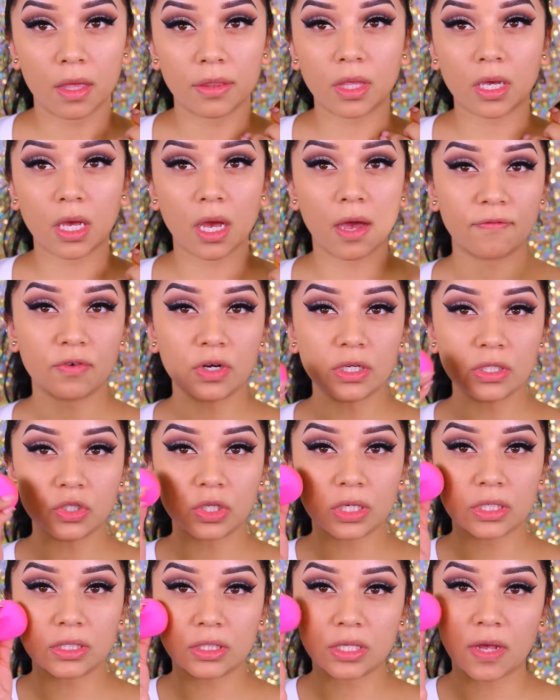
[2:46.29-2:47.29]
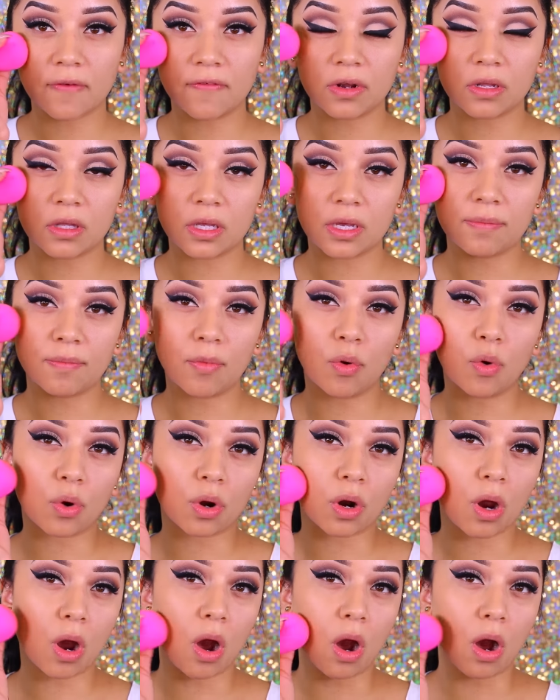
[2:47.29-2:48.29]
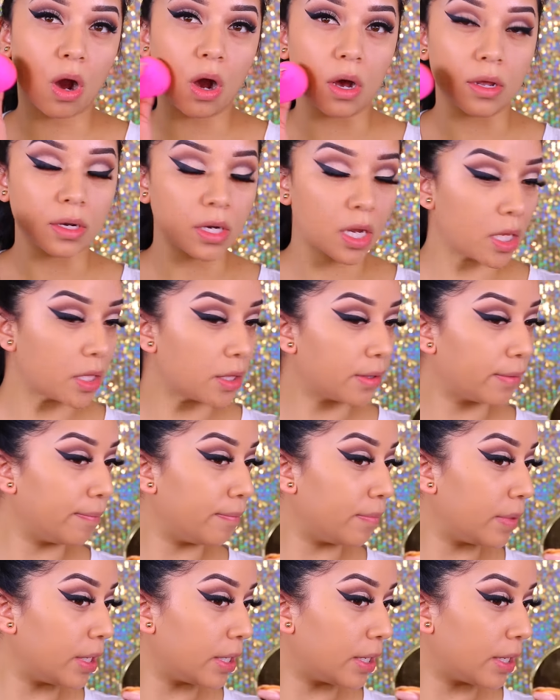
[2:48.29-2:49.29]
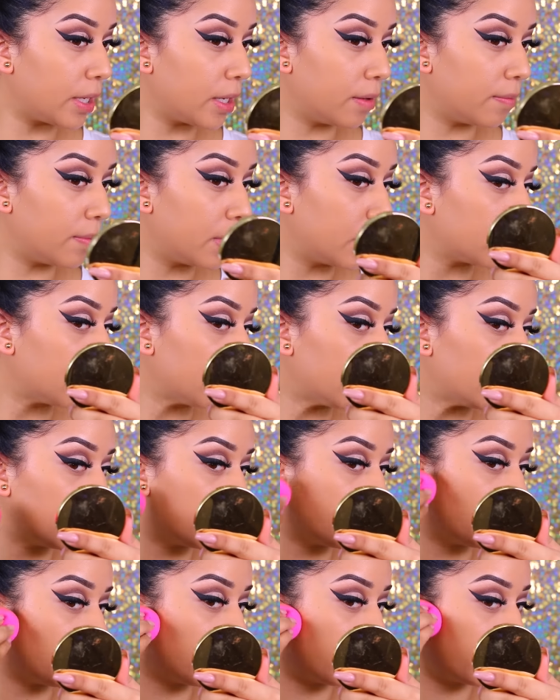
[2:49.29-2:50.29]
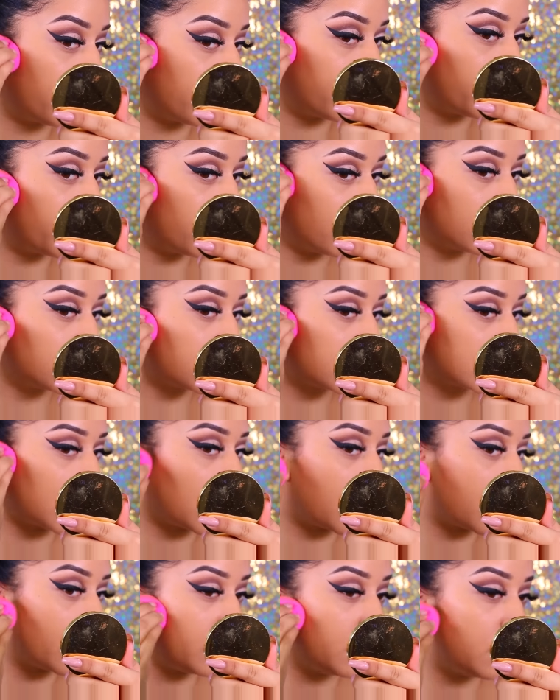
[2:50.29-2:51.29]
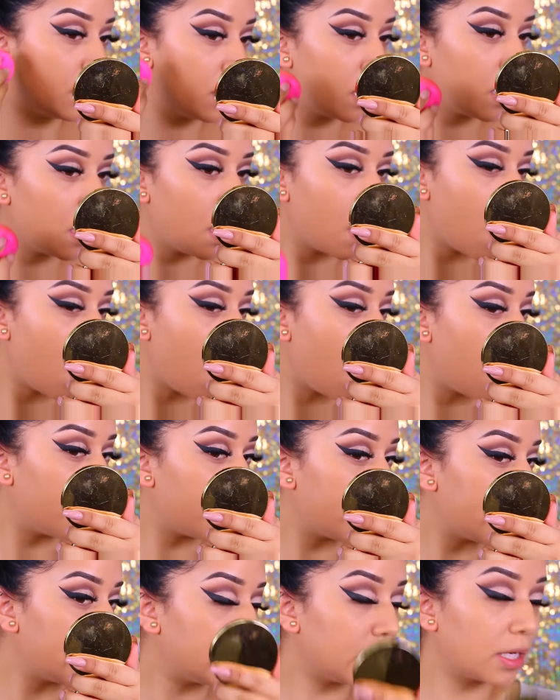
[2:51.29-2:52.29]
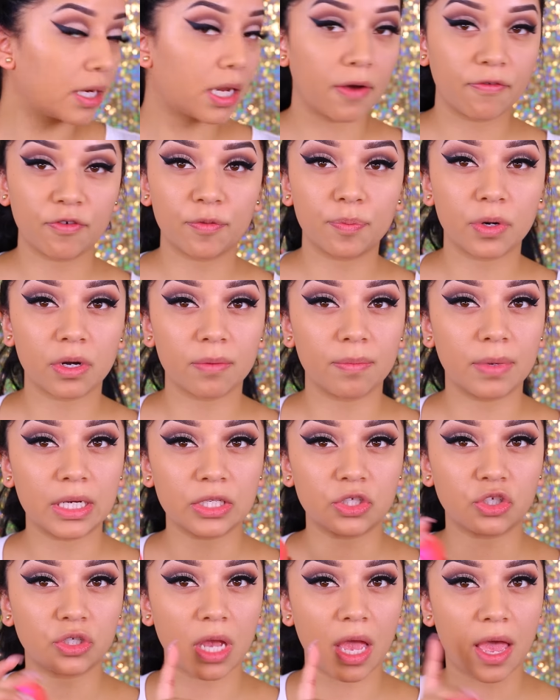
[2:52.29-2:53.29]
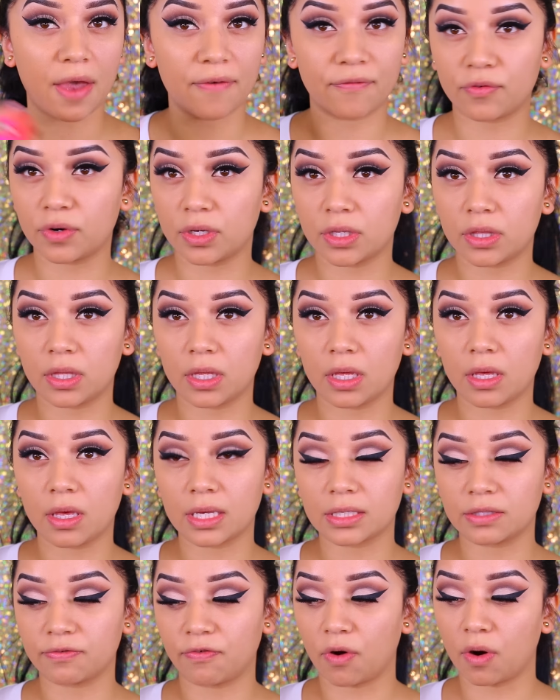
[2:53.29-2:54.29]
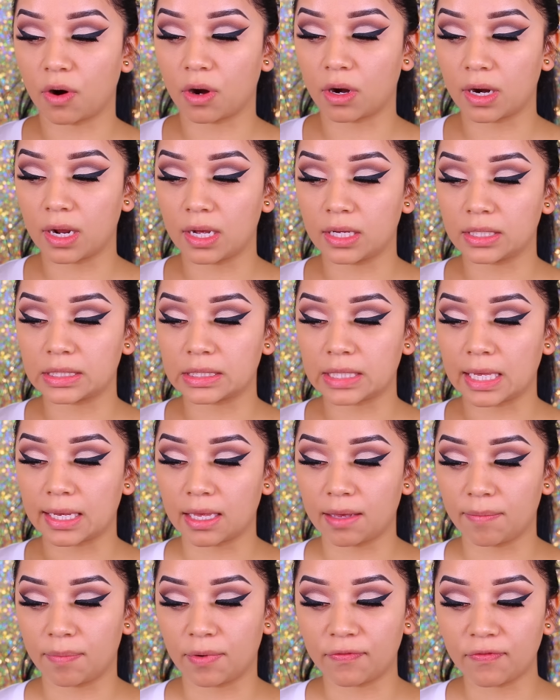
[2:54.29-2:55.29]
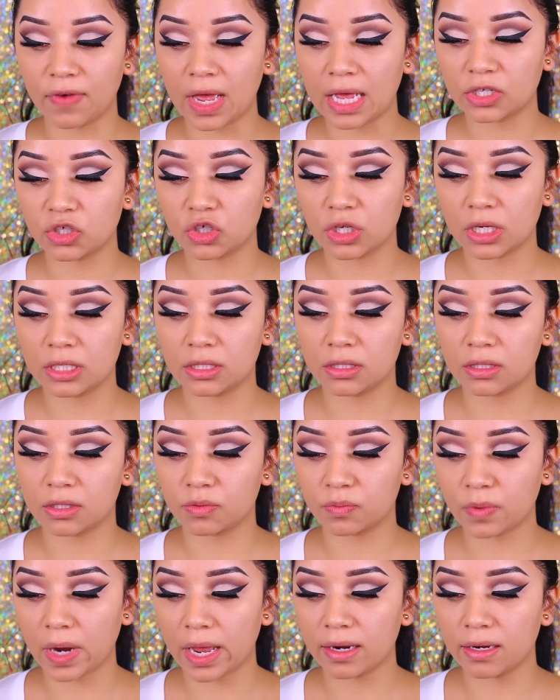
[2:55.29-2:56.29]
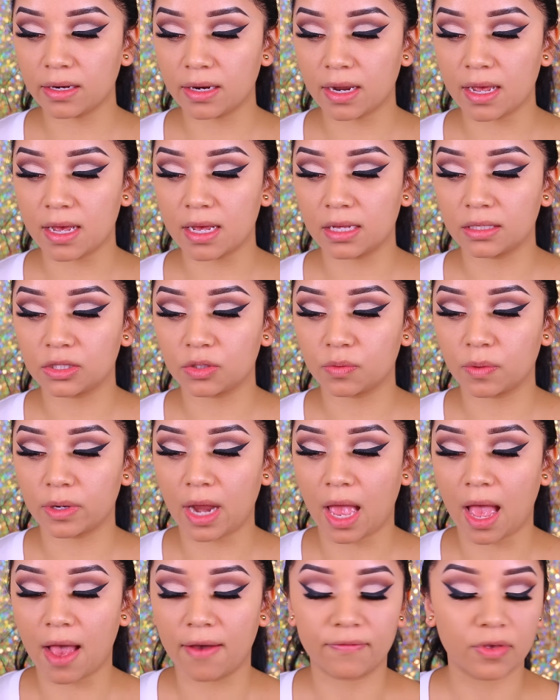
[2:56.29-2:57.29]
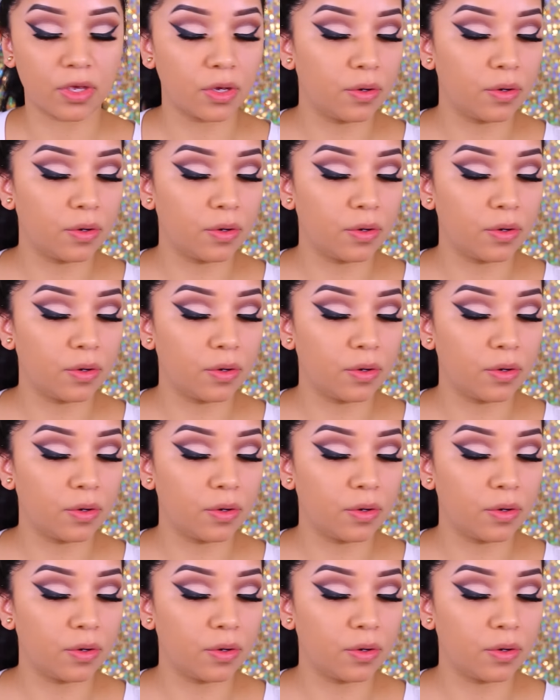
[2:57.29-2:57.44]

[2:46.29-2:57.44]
The coverage is definitely more on the medium to full side. It did cover pretty much everything as far as like imperfections, redness, what have